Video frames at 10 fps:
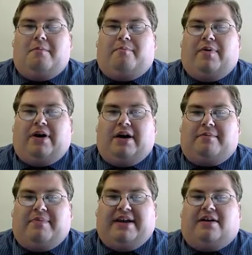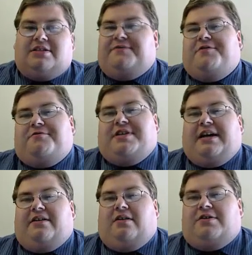but because of new
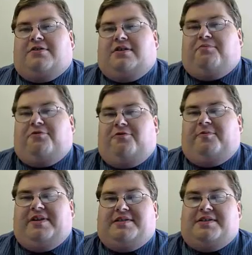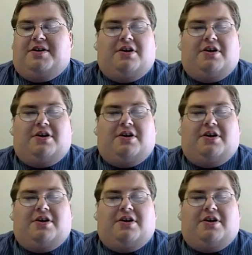technological improvements,